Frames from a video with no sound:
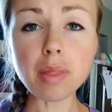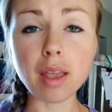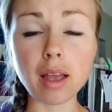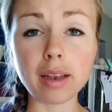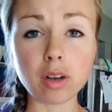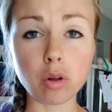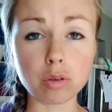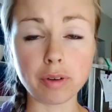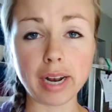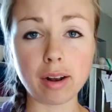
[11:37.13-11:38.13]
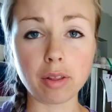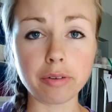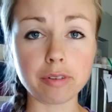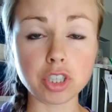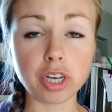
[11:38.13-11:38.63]
and cold right out of the
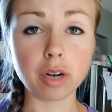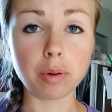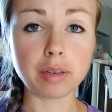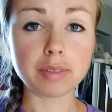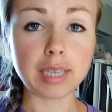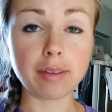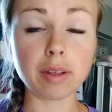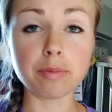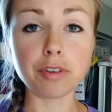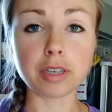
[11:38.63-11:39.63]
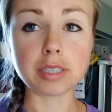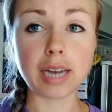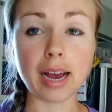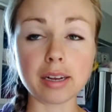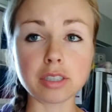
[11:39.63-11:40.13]
refrigerator when you save them for a
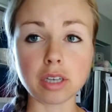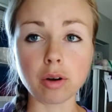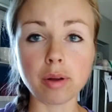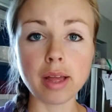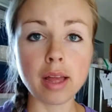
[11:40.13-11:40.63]
snack. So